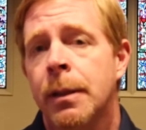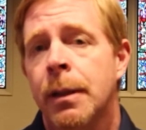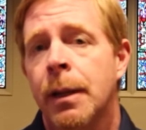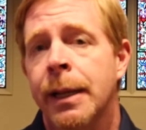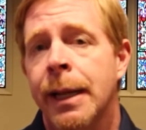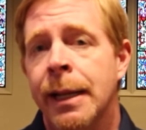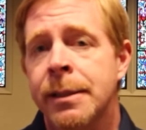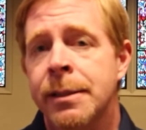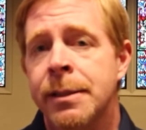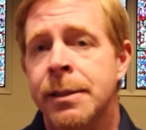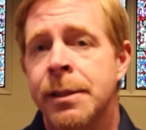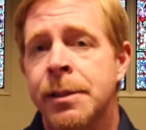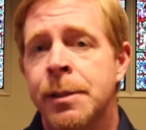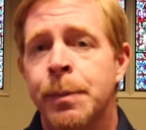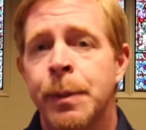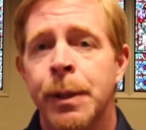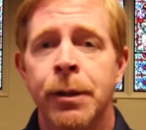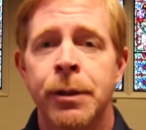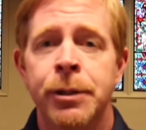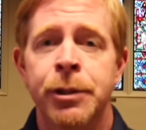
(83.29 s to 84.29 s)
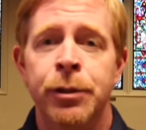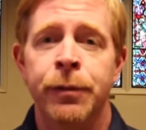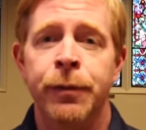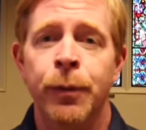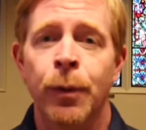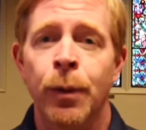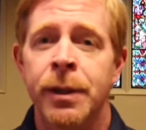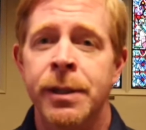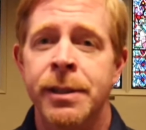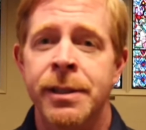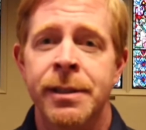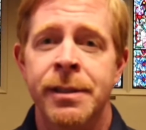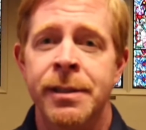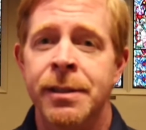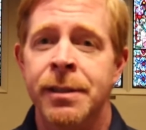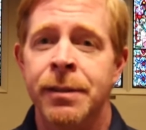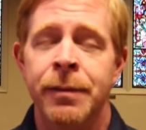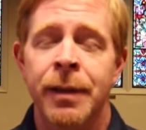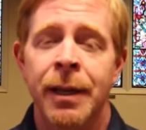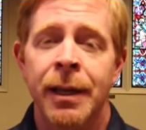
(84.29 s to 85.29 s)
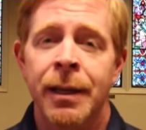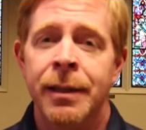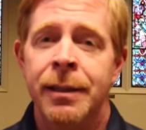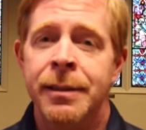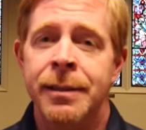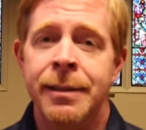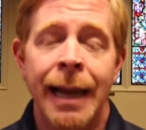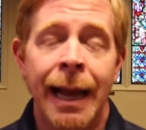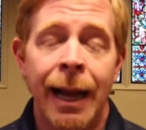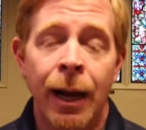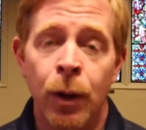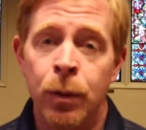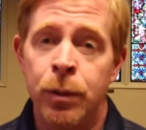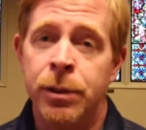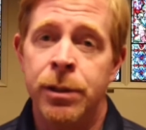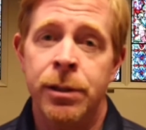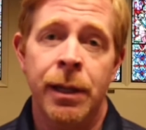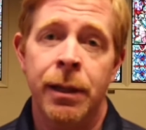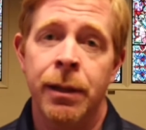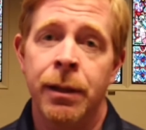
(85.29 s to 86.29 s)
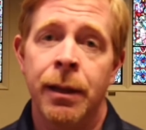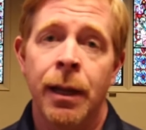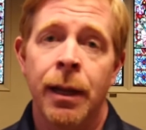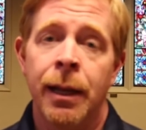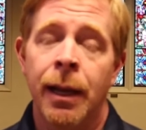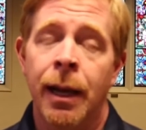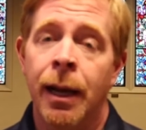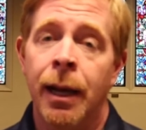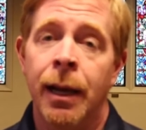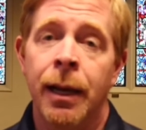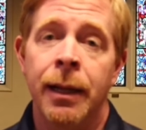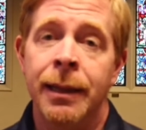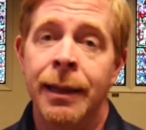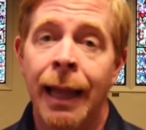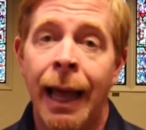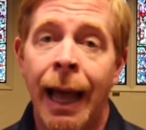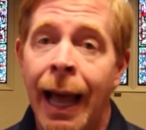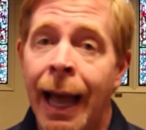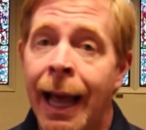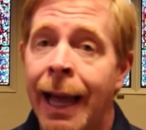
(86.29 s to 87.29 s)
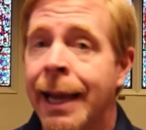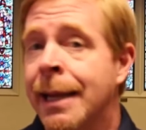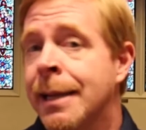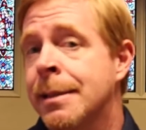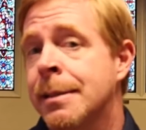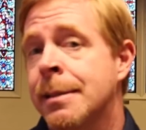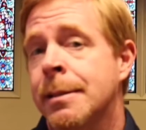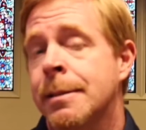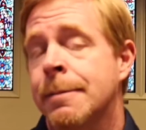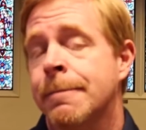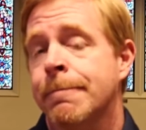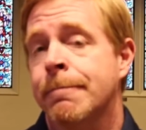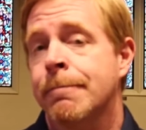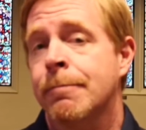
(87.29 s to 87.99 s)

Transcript: against the spiritual forces of doubts and uh, lies.